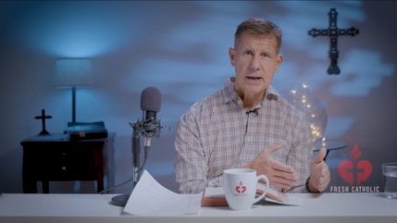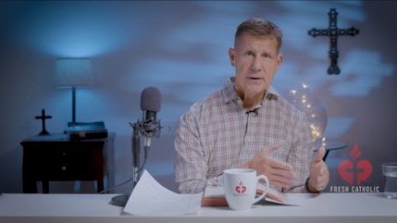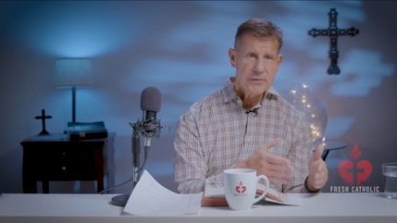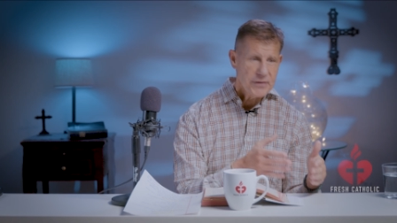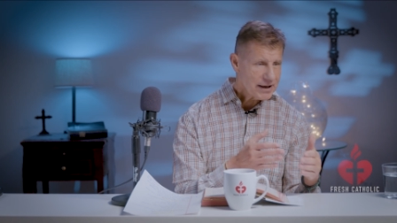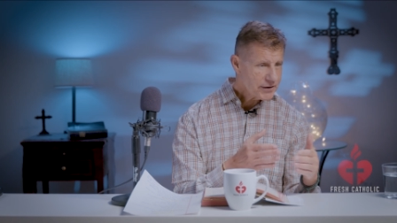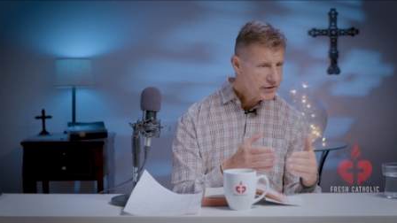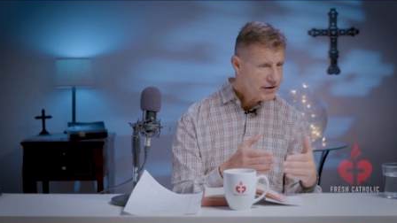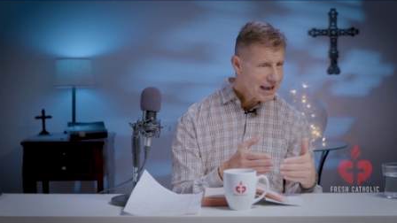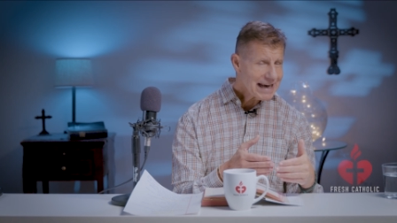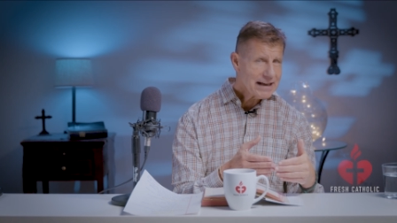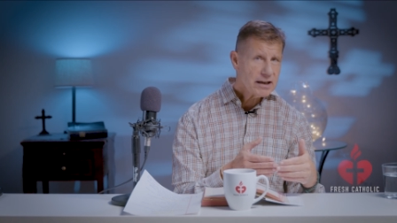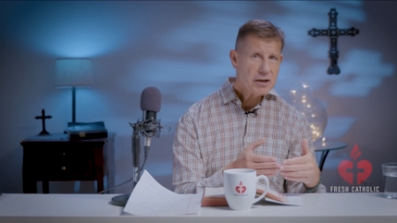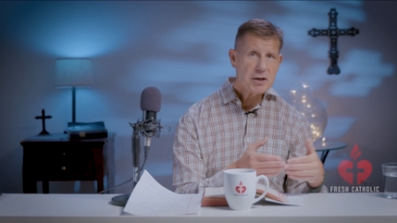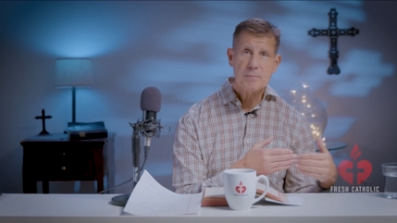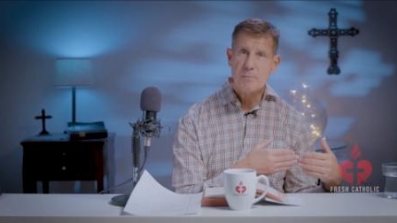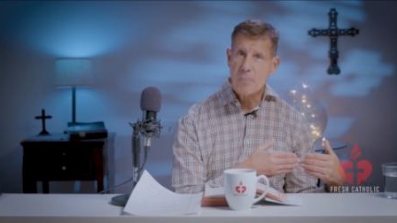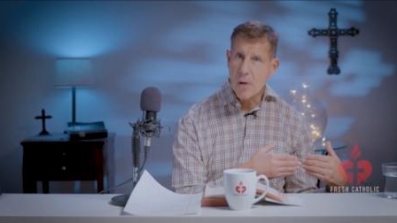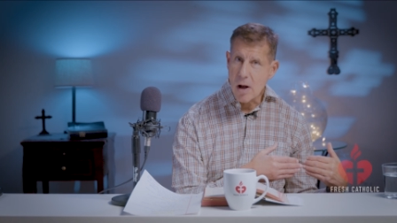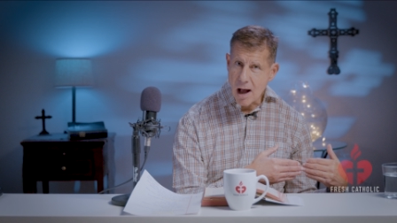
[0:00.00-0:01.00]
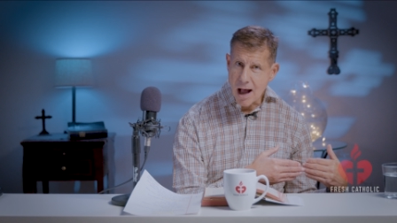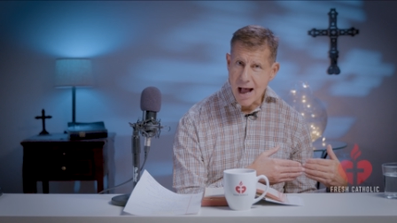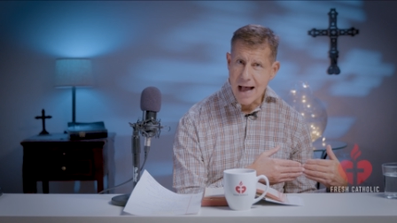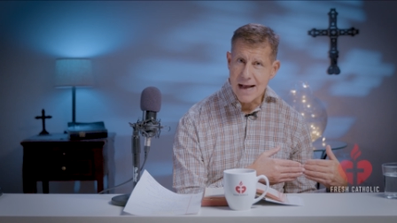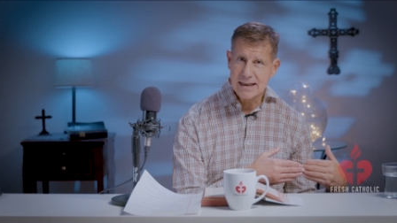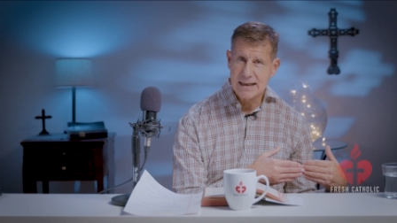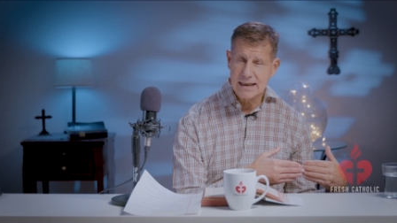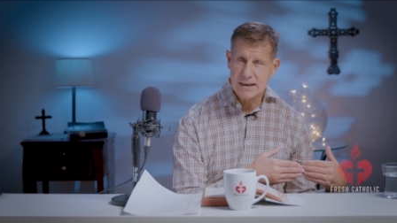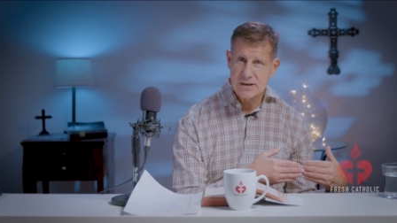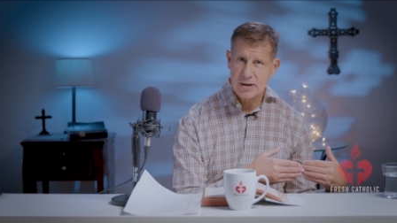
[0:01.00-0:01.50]
that they could
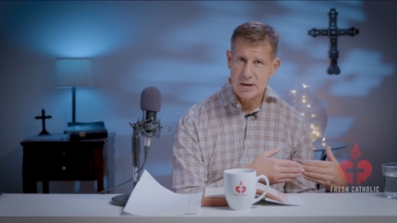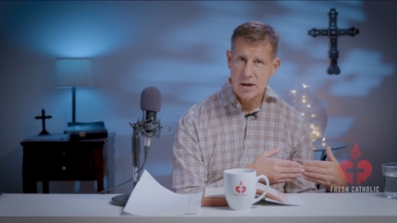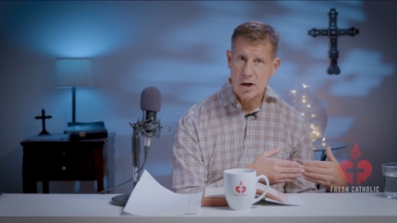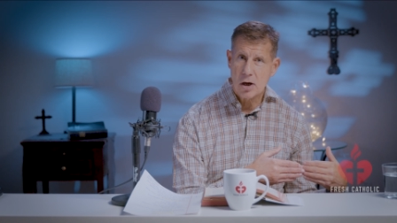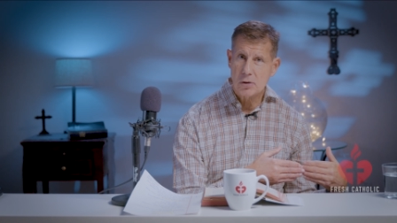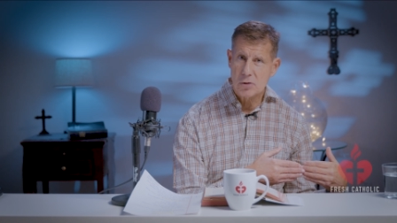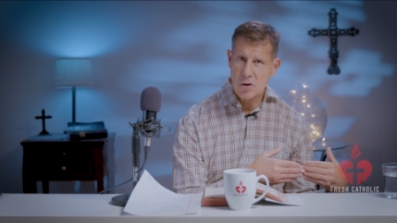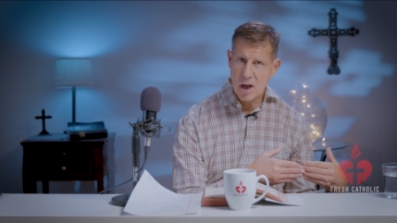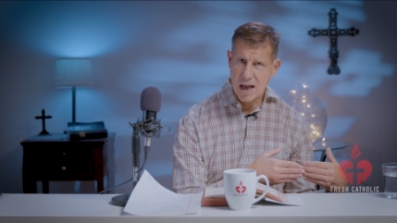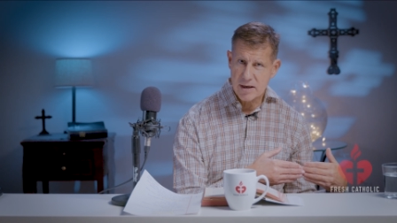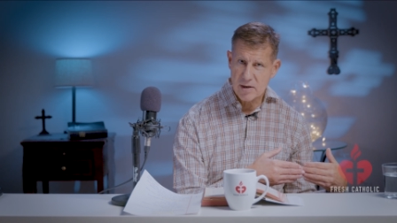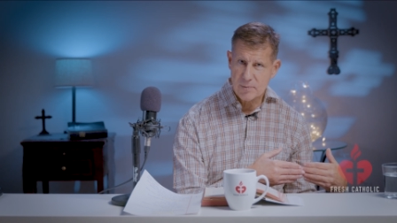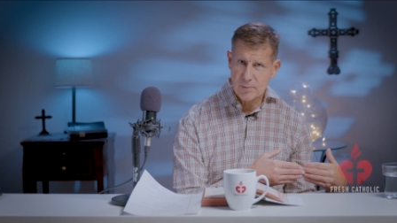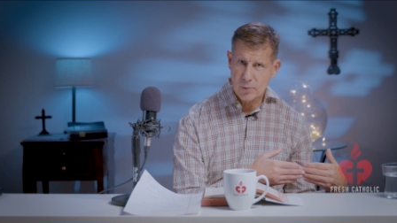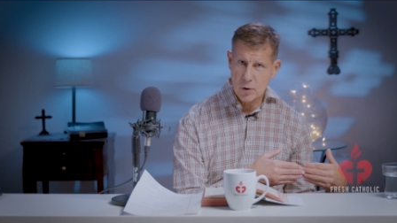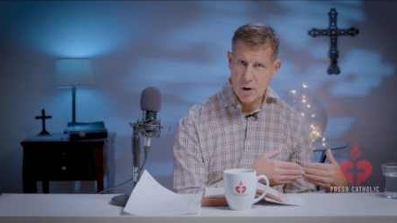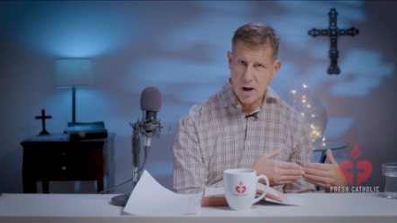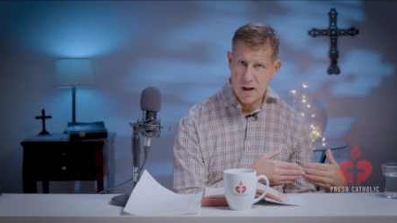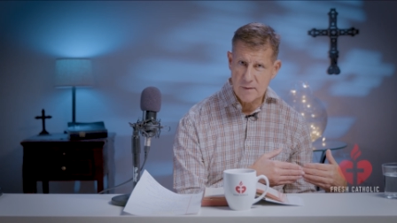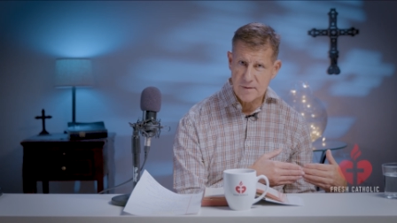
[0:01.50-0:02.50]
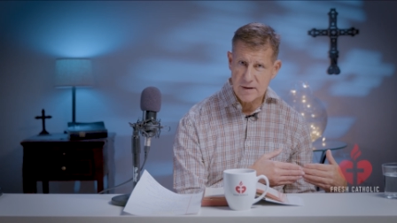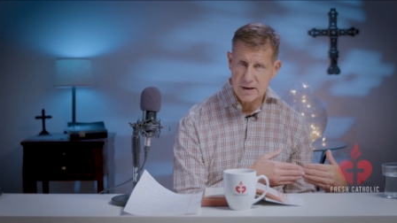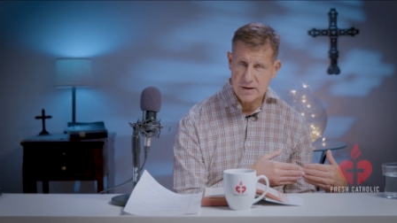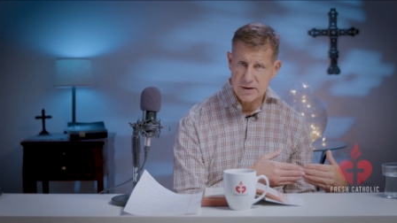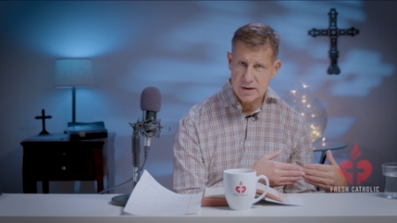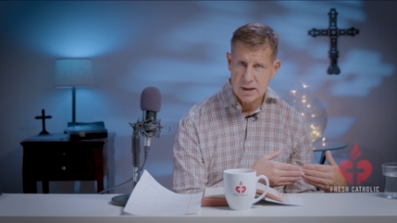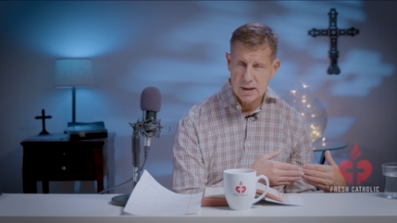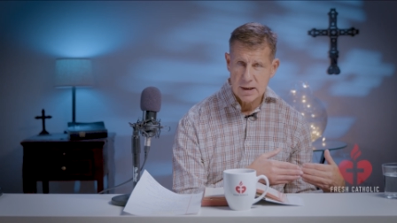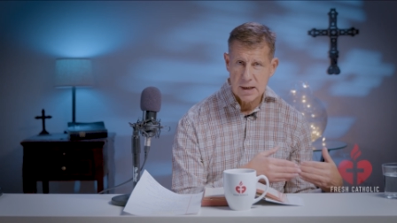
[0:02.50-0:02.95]
pocket a lot of profit.